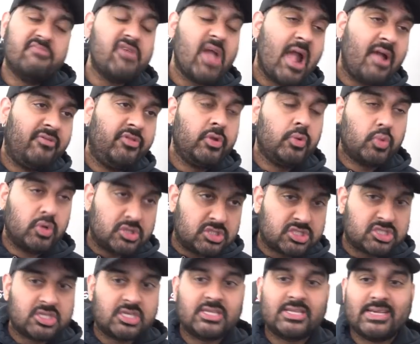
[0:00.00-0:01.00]
Anthony
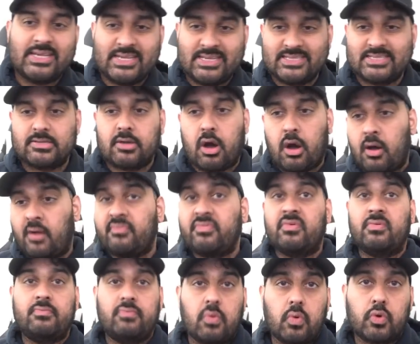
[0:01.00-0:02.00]
Richardson is on the
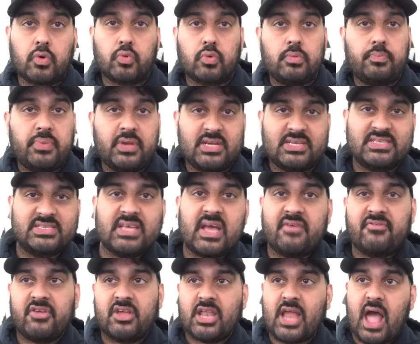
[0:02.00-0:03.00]
board with pick
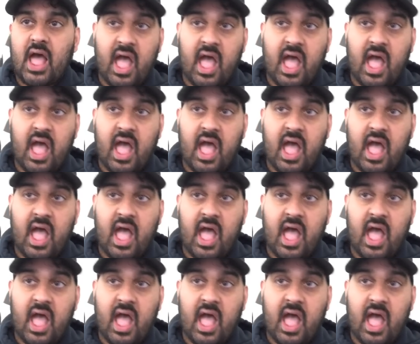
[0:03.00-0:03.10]
seven,